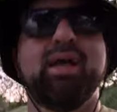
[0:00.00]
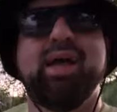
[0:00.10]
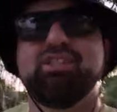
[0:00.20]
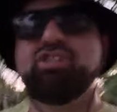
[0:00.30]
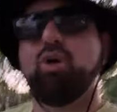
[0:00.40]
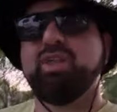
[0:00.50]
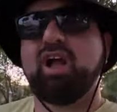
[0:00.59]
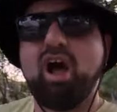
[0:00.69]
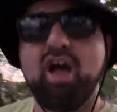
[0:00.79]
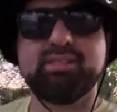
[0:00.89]
And so the
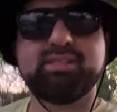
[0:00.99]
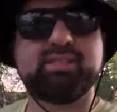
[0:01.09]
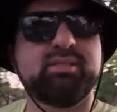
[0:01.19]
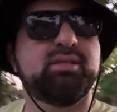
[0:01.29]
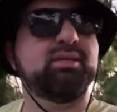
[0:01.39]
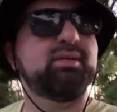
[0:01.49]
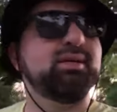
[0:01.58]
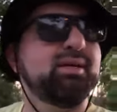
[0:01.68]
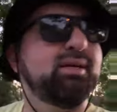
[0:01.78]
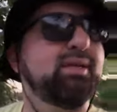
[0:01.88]
costs
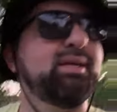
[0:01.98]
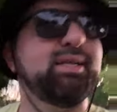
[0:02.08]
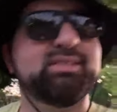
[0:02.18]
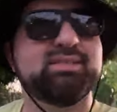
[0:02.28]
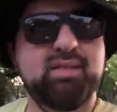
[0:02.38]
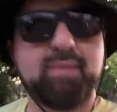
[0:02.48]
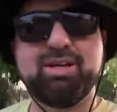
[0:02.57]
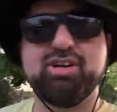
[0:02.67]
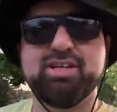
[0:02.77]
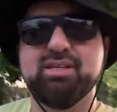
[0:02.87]
in some
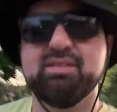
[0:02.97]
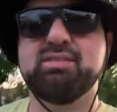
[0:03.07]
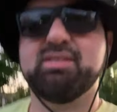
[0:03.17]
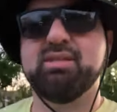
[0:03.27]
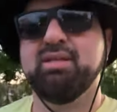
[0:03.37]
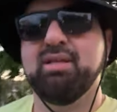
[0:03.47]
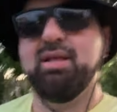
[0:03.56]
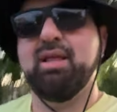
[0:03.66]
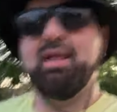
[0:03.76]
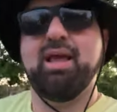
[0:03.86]
areas
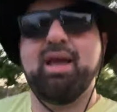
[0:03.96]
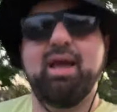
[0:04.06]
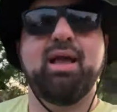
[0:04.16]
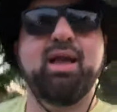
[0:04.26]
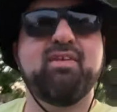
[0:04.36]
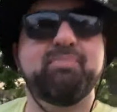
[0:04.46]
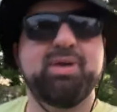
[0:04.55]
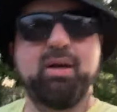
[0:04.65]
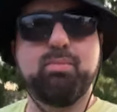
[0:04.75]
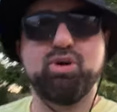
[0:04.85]
have
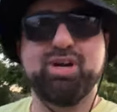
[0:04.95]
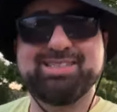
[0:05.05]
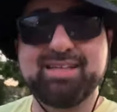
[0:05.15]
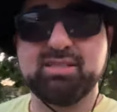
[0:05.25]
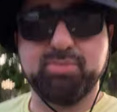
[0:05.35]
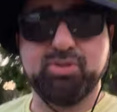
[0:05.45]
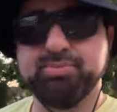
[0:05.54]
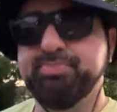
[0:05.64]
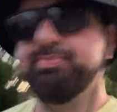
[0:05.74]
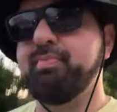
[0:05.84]
become more accessible.
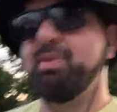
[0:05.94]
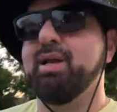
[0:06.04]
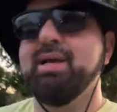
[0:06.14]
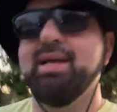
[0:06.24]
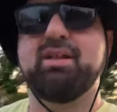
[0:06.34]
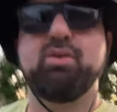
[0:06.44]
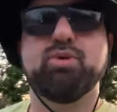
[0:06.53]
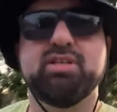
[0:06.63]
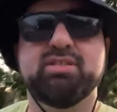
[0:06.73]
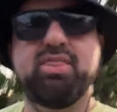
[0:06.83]
In other
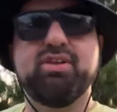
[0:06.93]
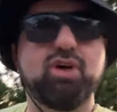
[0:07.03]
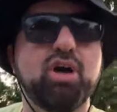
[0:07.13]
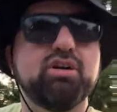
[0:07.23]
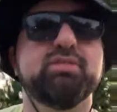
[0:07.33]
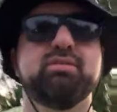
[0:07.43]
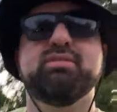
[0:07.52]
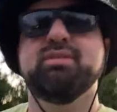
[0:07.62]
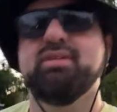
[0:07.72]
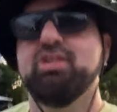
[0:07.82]
words, there are
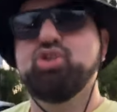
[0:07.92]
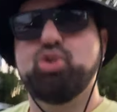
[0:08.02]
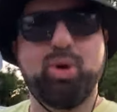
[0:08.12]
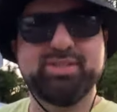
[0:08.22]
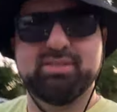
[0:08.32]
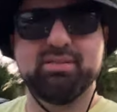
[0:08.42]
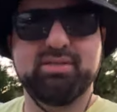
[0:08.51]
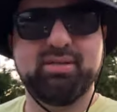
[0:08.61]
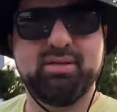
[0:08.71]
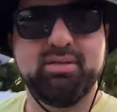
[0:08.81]

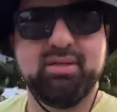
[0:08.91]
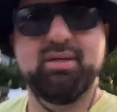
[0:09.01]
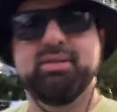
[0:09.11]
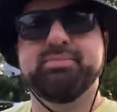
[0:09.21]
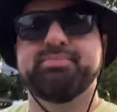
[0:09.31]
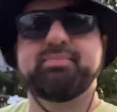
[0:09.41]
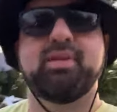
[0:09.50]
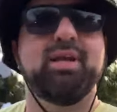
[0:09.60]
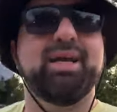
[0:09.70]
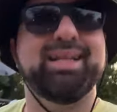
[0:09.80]
choices
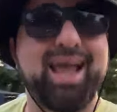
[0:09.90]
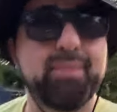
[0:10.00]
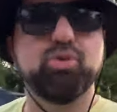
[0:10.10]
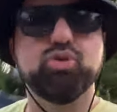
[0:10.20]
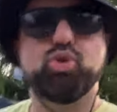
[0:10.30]
and ample